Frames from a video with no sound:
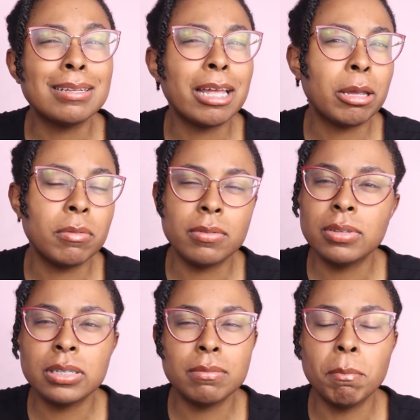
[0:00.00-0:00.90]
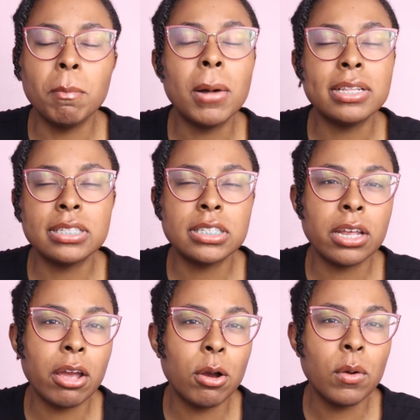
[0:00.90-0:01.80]
like months
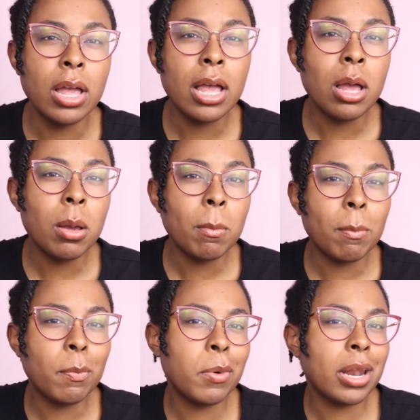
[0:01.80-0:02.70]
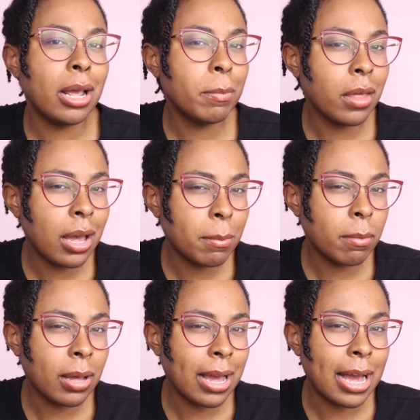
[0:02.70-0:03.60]
ago, but I am not
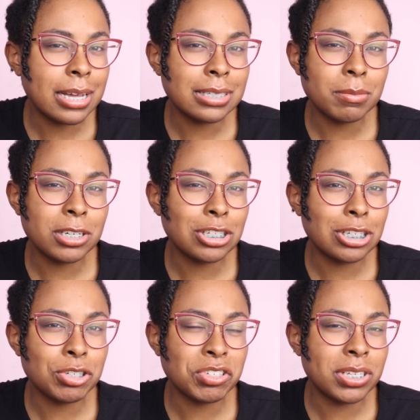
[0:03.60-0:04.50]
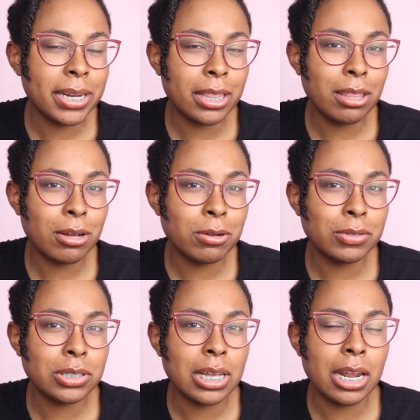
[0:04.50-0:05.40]
as much interested in
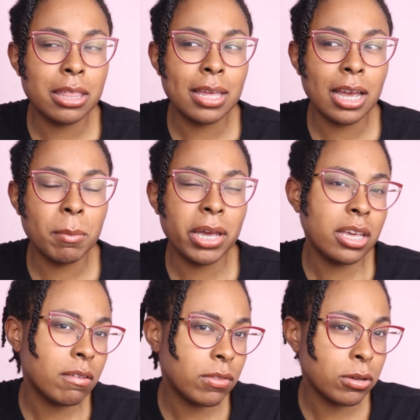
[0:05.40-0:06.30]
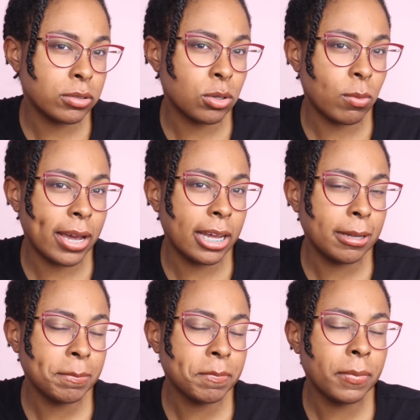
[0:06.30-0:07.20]
those, and I think I might give those
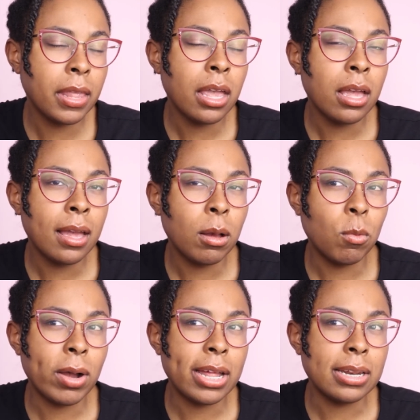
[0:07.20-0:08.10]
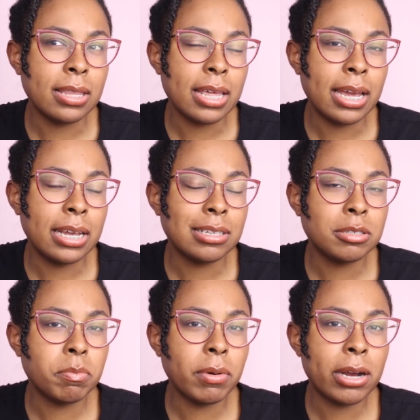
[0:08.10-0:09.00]
away when they
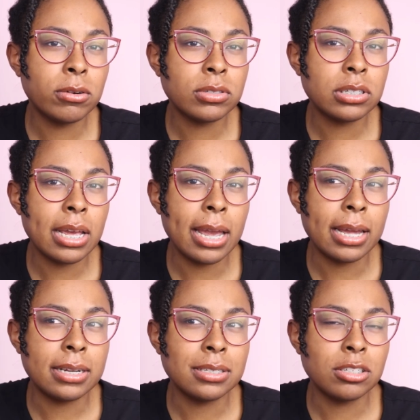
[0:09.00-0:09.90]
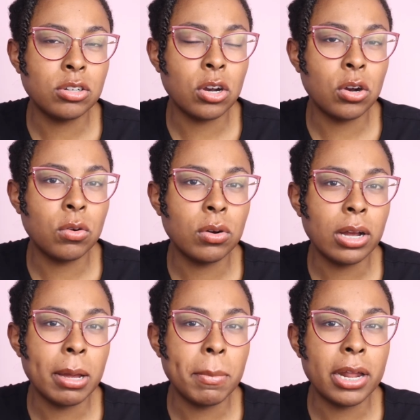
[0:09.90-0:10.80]
sprout and grow
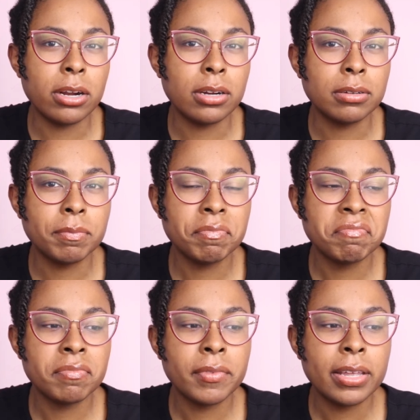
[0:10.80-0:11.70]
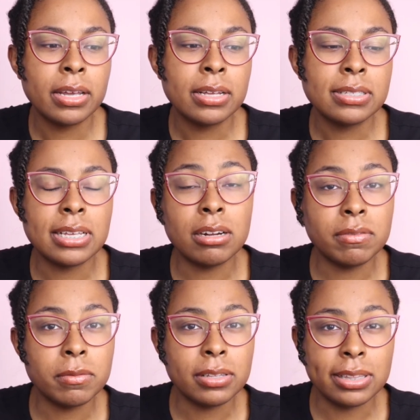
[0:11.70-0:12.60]
a better set of
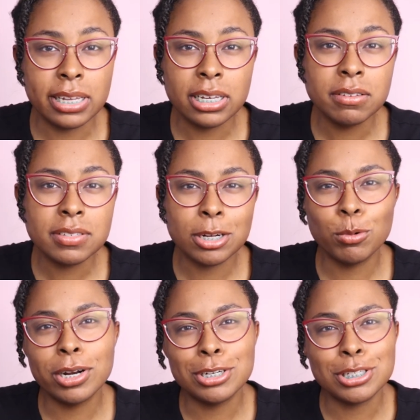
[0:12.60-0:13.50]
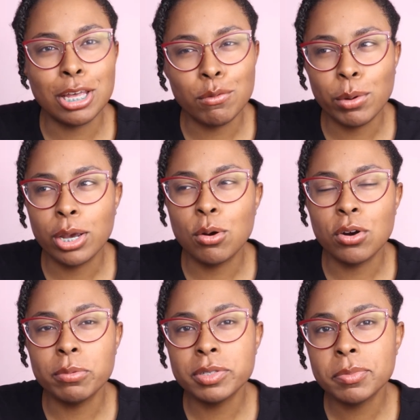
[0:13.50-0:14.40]
leaves. I don't want to just give away
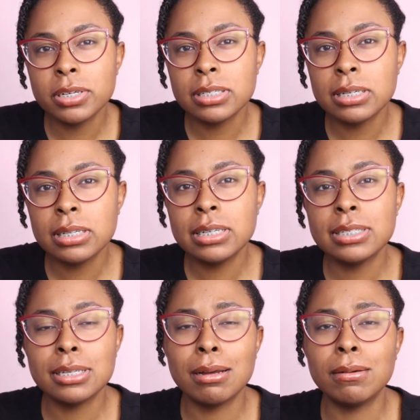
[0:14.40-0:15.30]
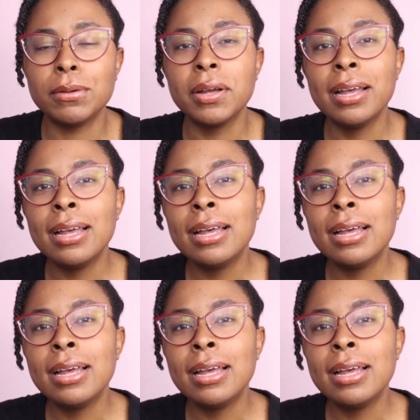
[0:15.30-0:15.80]
corms personally, so